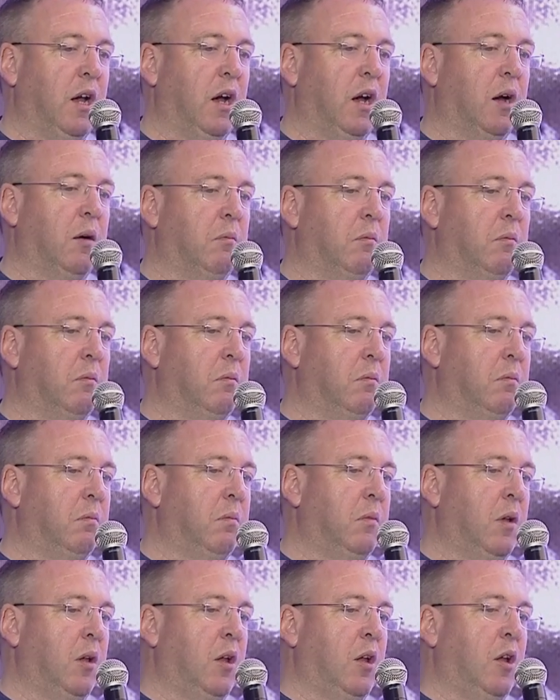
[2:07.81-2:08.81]

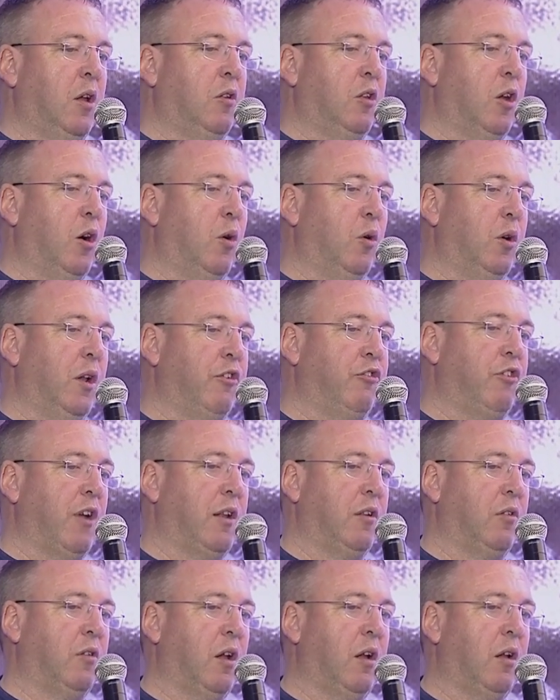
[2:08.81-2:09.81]
the whole
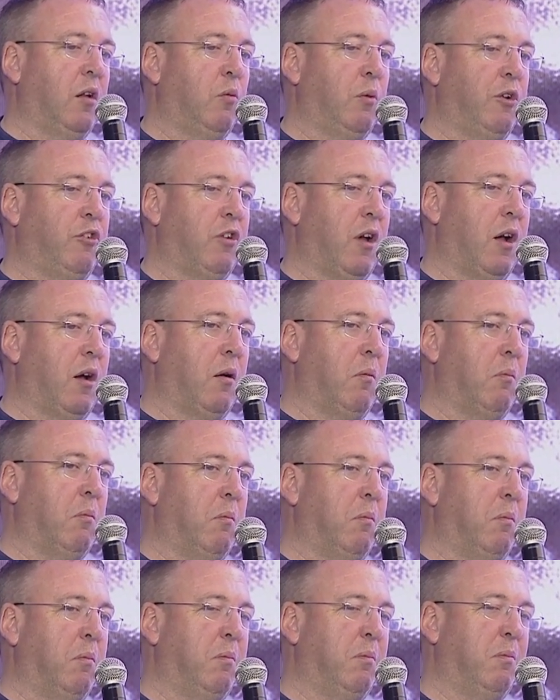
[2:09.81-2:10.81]
agenda, which
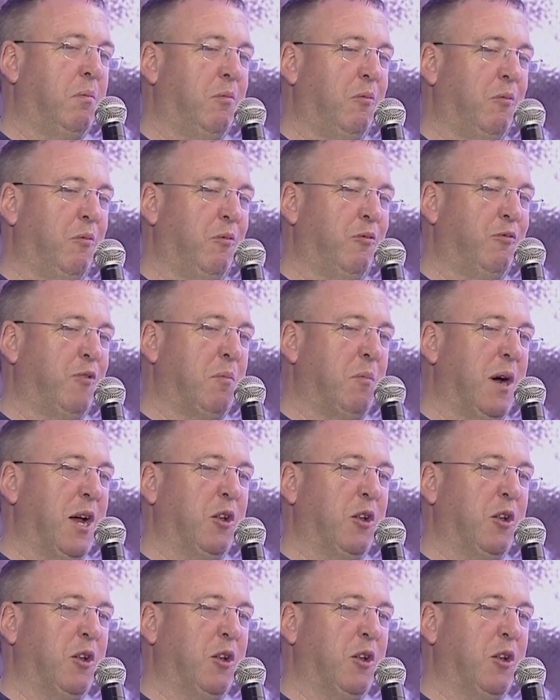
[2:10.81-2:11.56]
for my